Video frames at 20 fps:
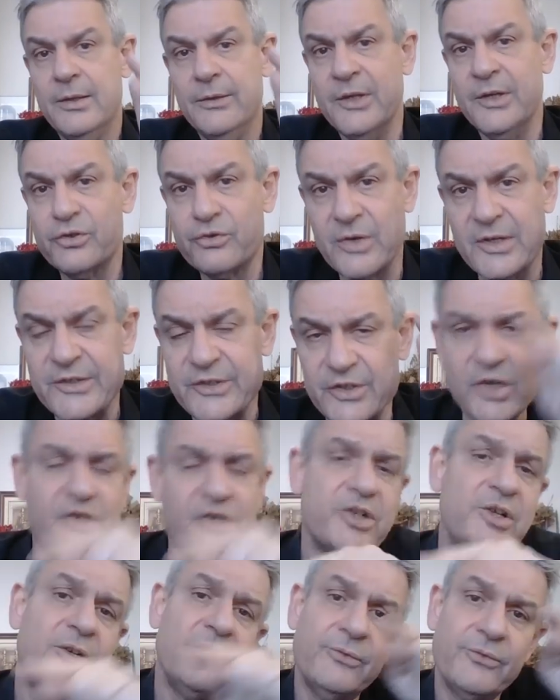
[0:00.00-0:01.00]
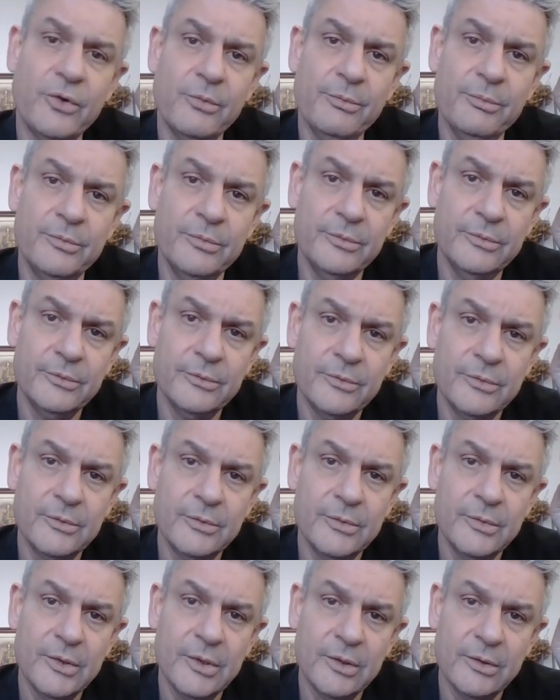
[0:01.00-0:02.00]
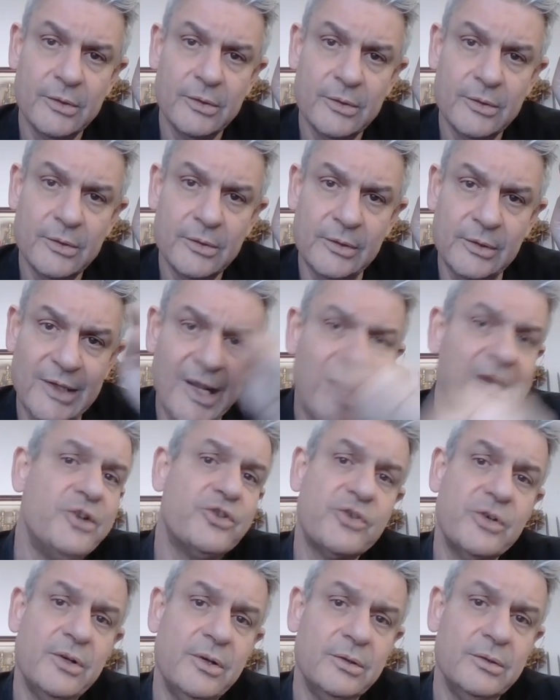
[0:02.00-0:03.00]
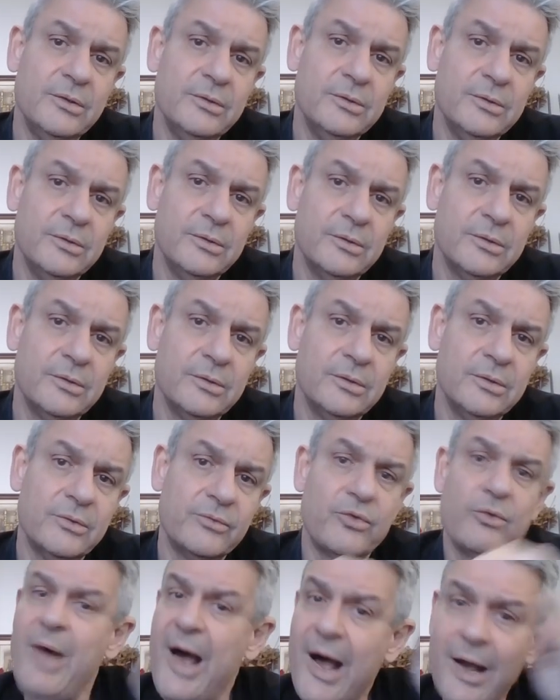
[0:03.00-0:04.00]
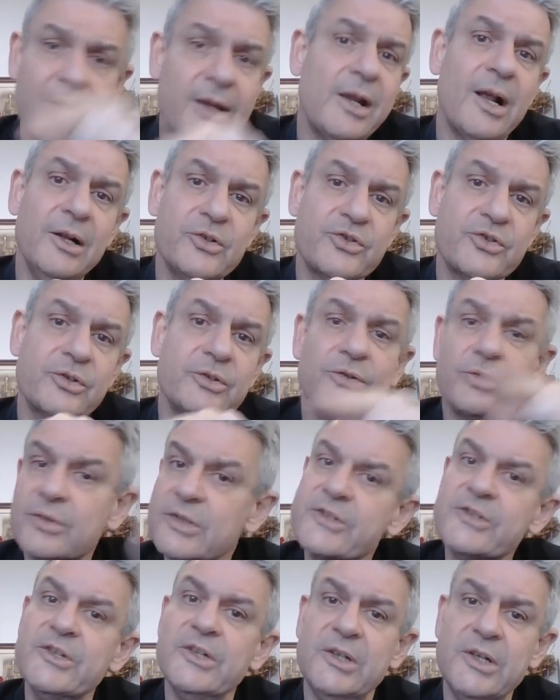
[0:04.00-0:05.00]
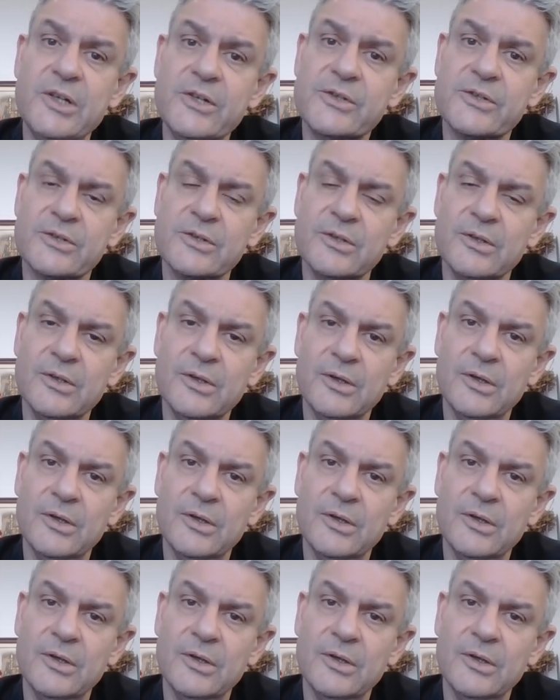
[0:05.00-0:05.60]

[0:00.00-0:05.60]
The transition from nature, from agriculture to the cities,